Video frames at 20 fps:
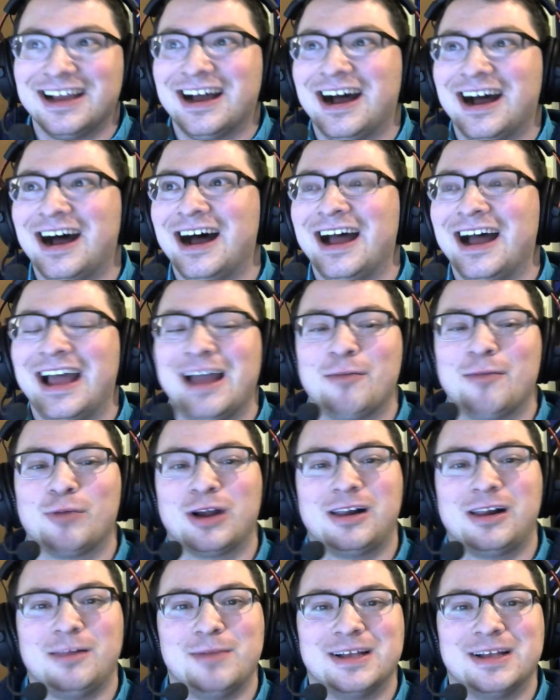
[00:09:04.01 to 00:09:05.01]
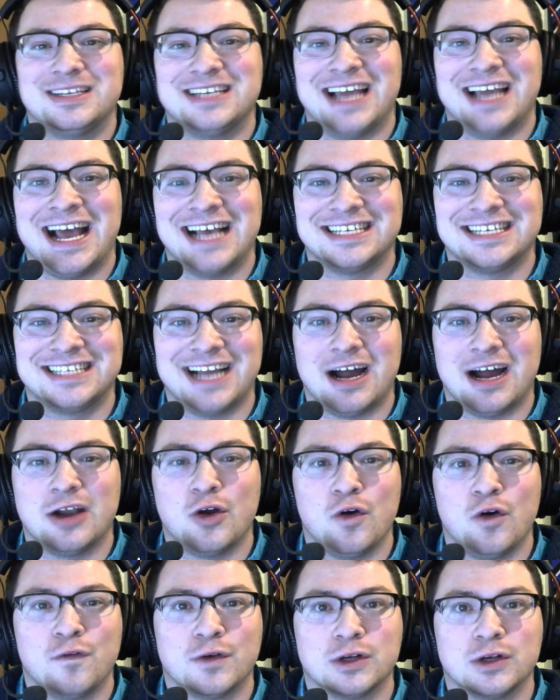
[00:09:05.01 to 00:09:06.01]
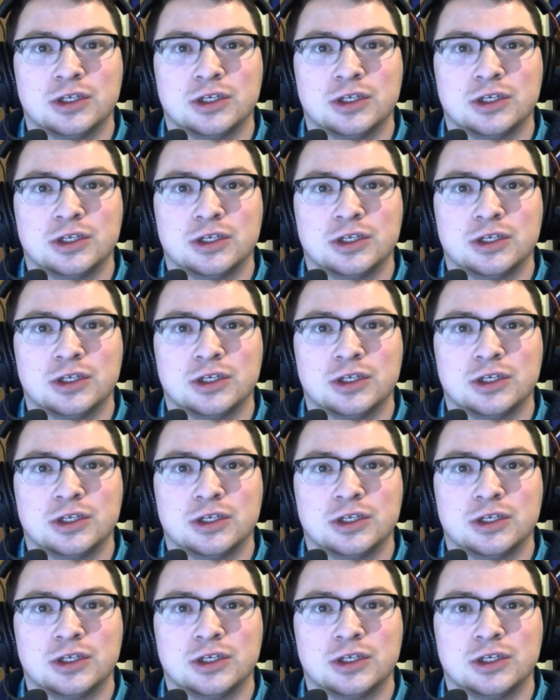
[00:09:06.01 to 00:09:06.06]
Emre Clementa has gone over